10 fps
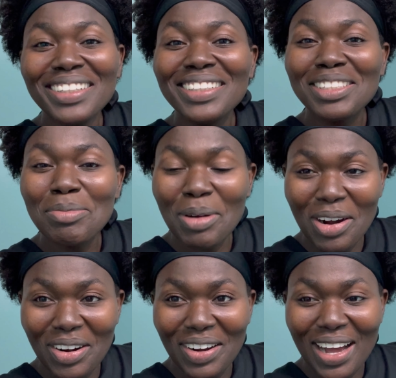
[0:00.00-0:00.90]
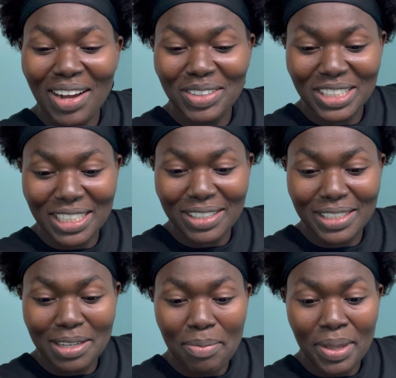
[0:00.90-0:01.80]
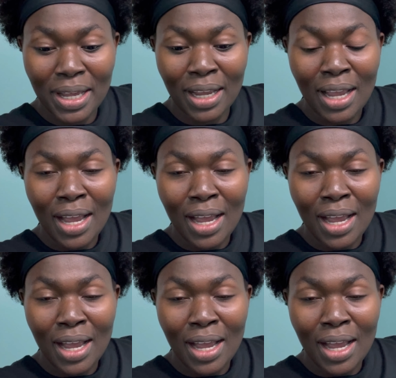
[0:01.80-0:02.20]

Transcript: tomorrow I'll share something.